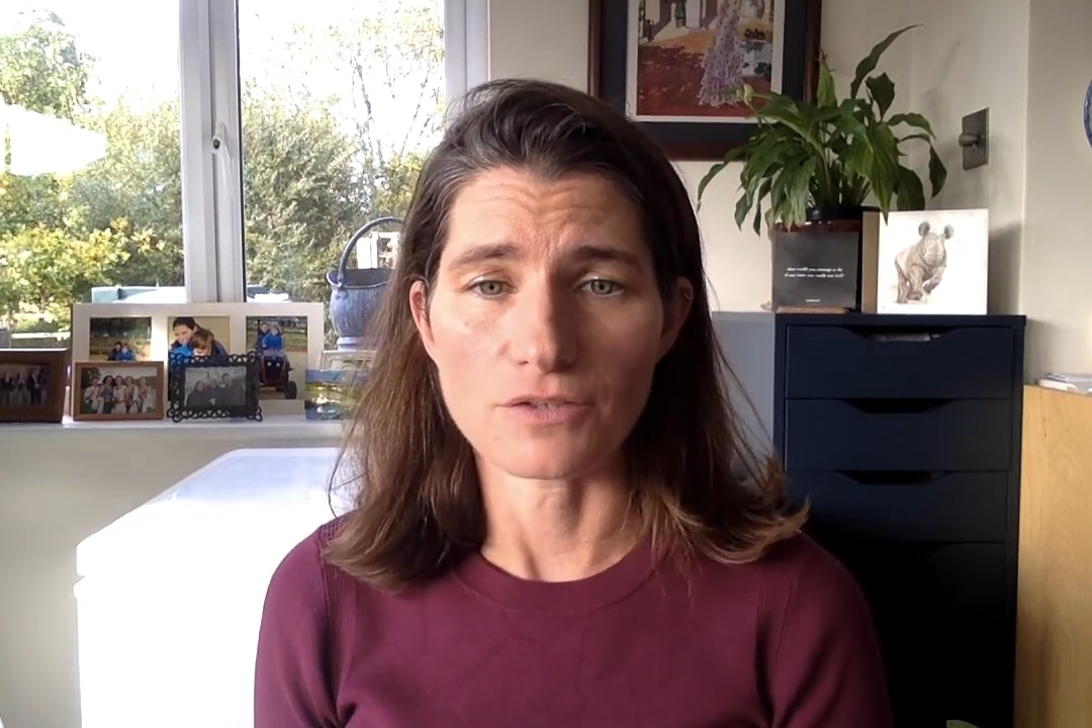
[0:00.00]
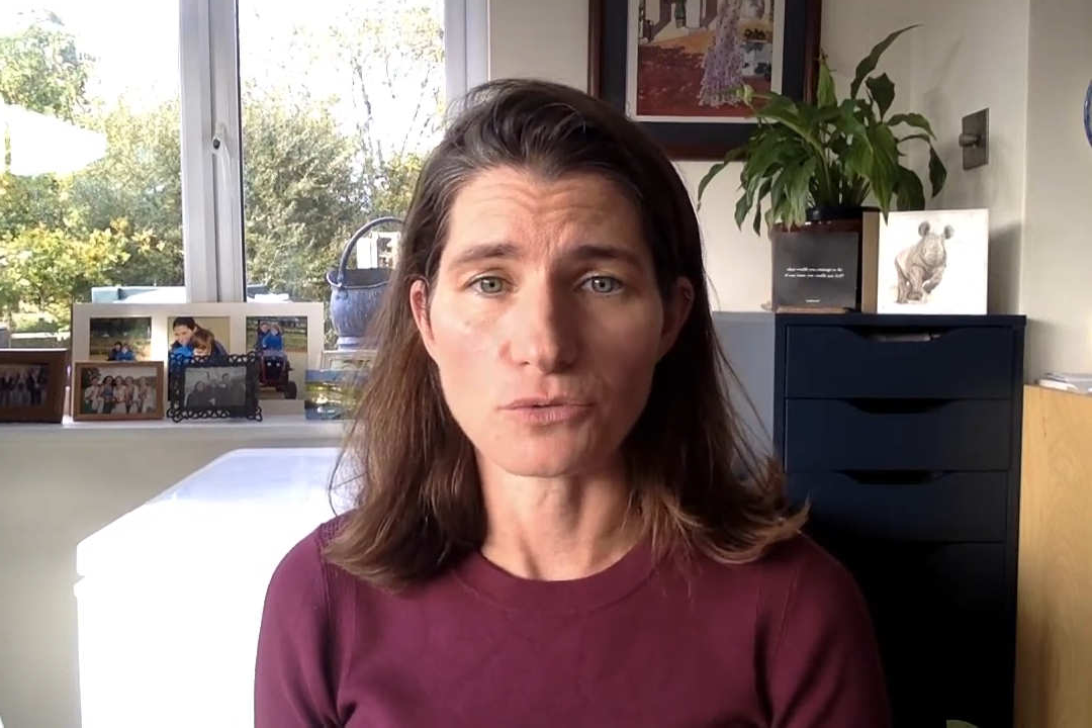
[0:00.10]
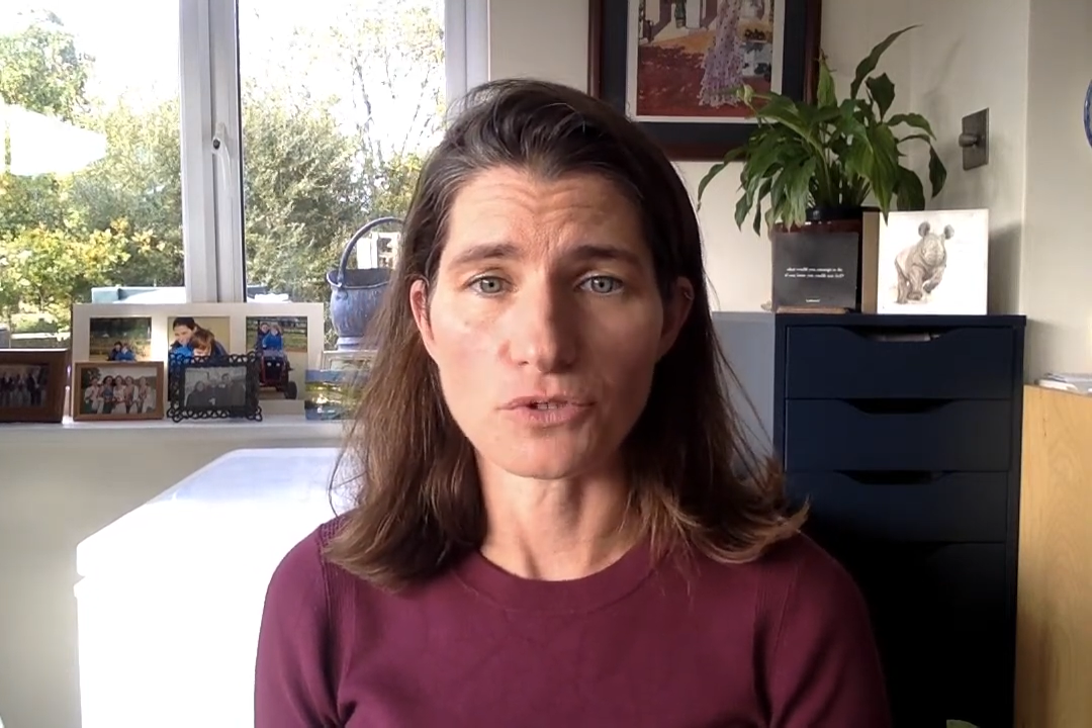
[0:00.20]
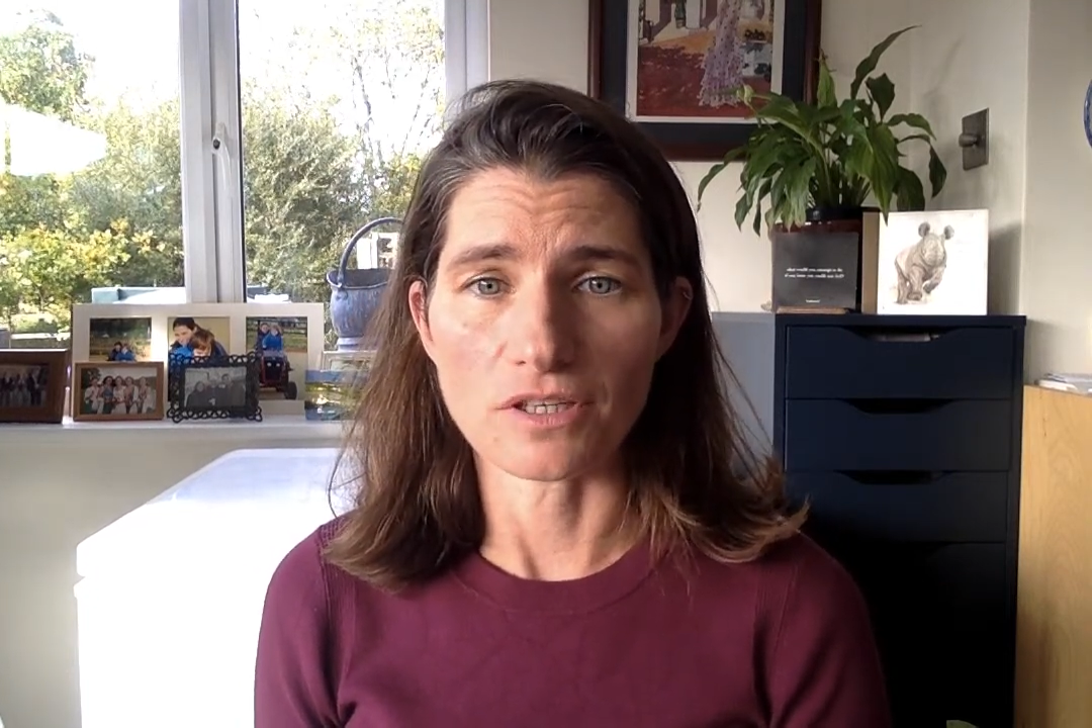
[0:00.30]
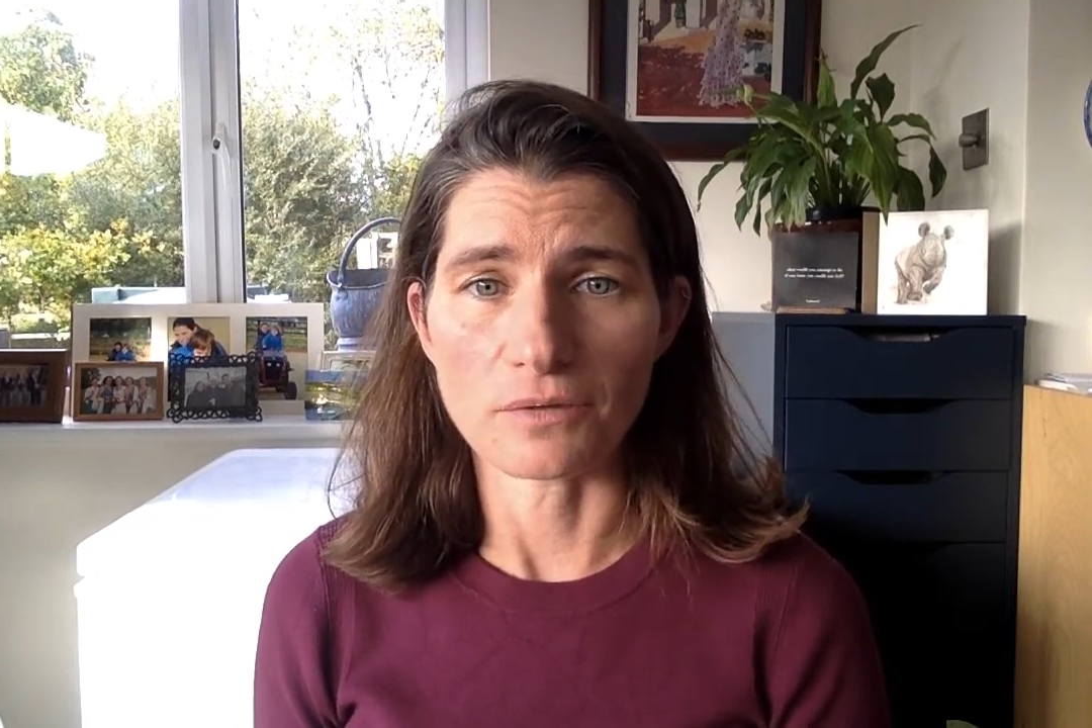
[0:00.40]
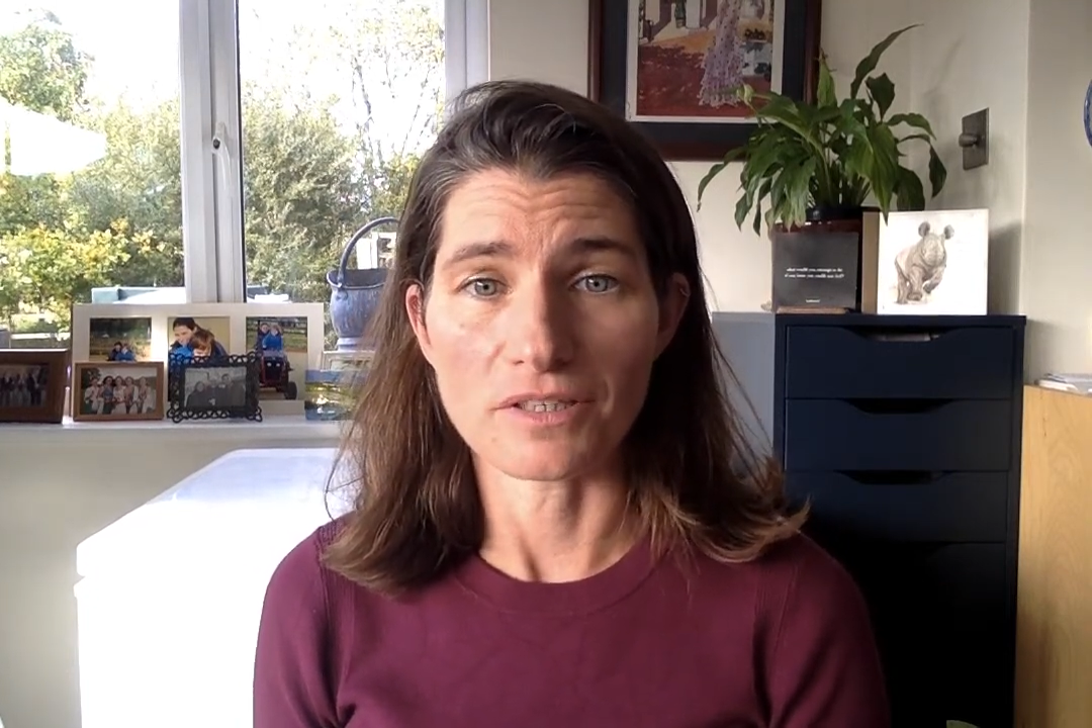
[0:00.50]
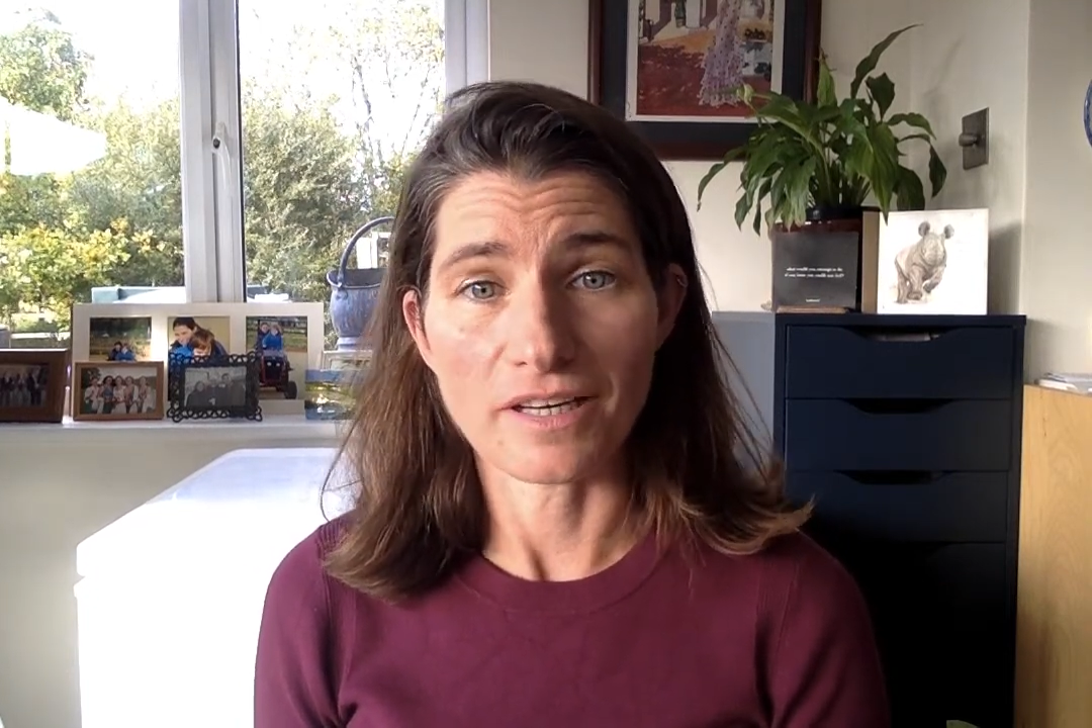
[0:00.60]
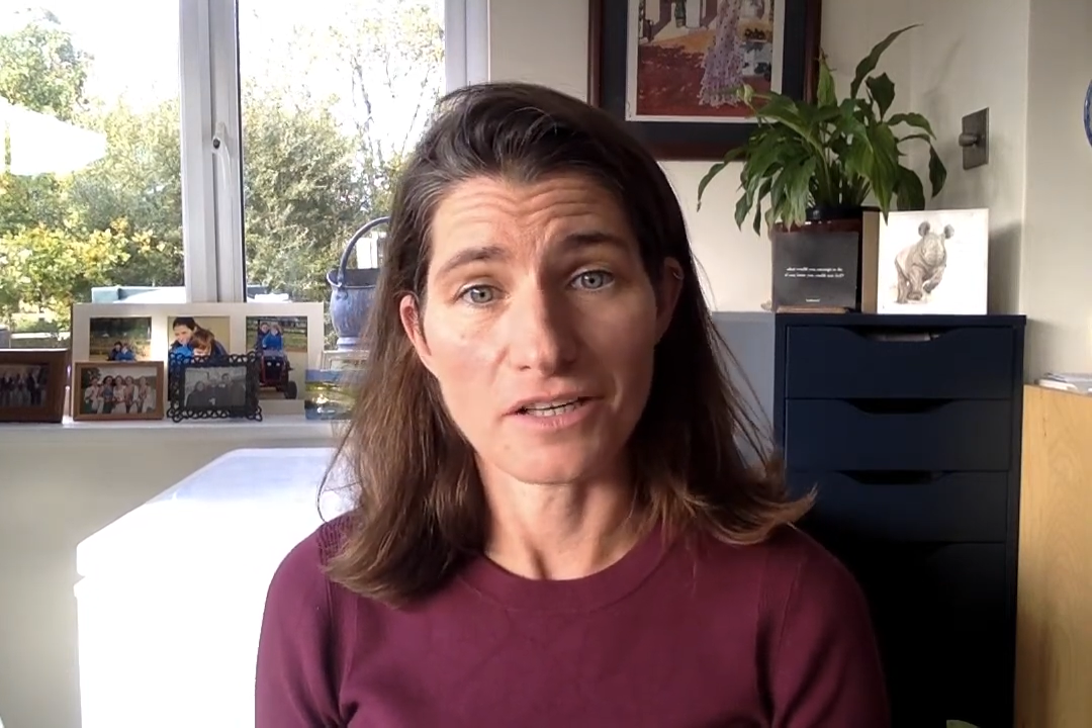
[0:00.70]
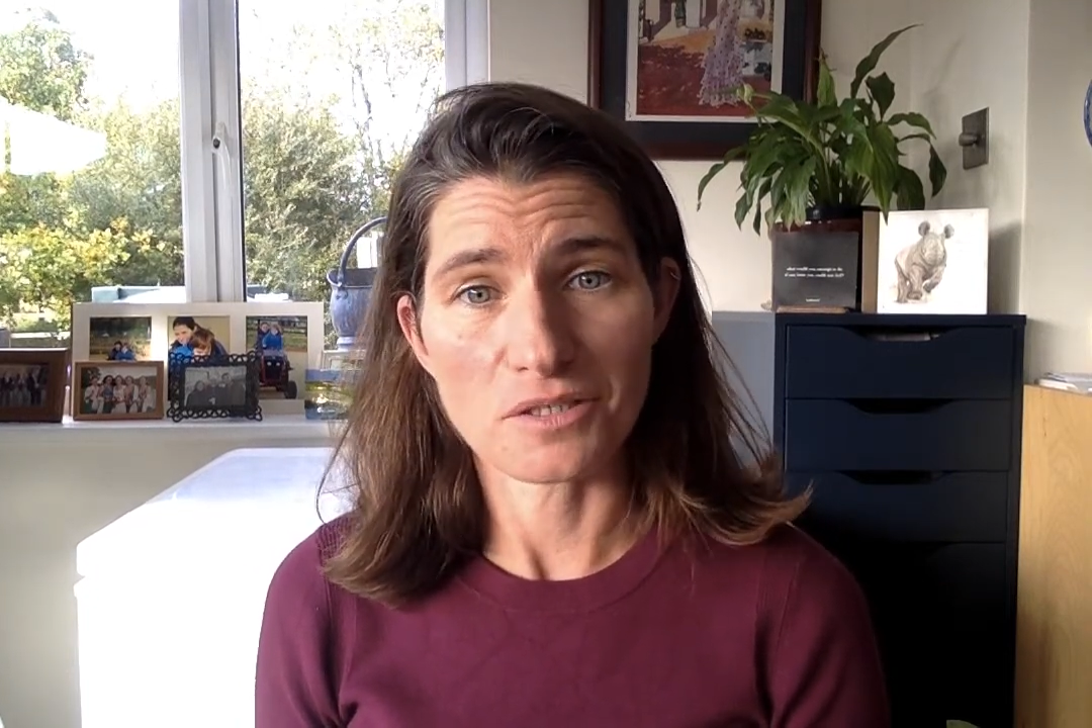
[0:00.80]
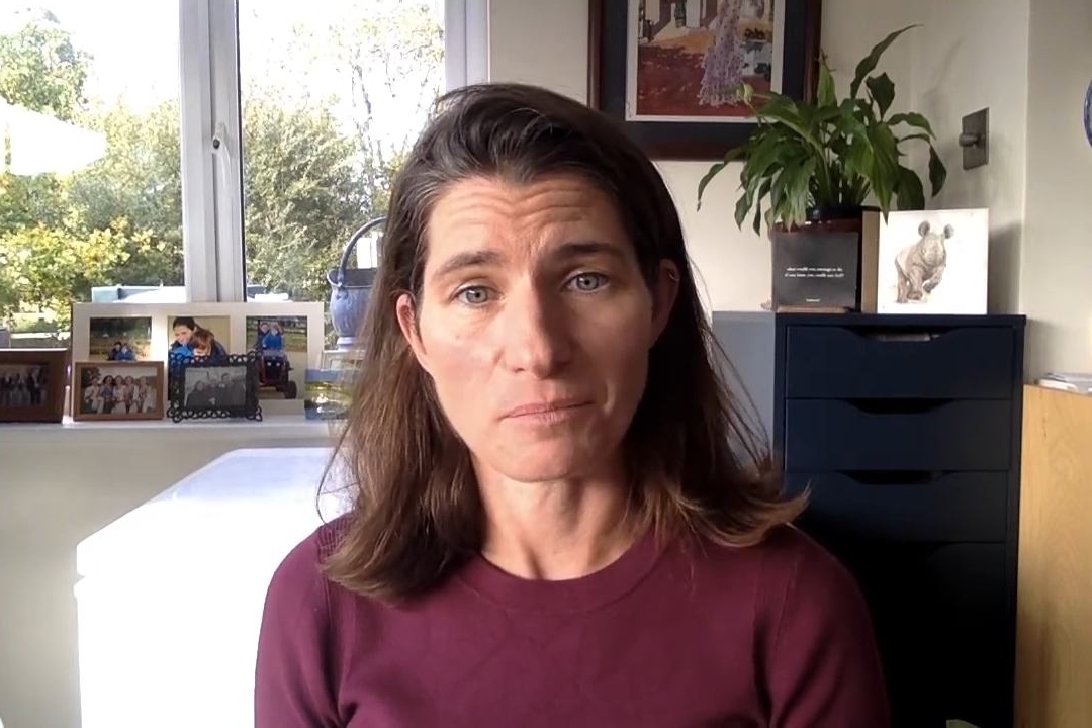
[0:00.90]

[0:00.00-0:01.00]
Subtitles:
also endangered